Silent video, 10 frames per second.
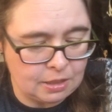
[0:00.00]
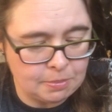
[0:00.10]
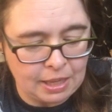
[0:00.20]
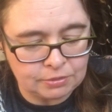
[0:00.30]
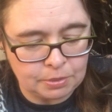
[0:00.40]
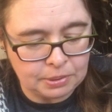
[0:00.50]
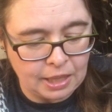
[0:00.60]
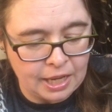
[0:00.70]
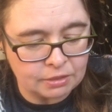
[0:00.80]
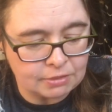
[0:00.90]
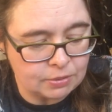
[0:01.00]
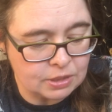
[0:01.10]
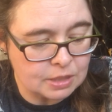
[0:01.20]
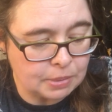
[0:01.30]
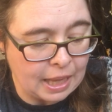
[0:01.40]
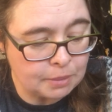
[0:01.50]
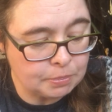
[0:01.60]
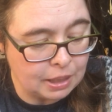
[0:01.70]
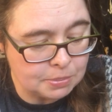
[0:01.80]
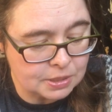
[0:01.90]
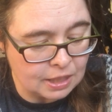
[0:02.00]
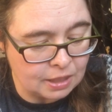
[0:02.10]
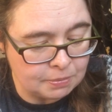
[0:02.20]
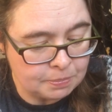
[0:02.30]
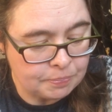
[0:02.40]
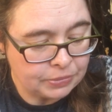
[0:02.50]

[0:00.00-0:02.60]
the man replied around his black pipe stem.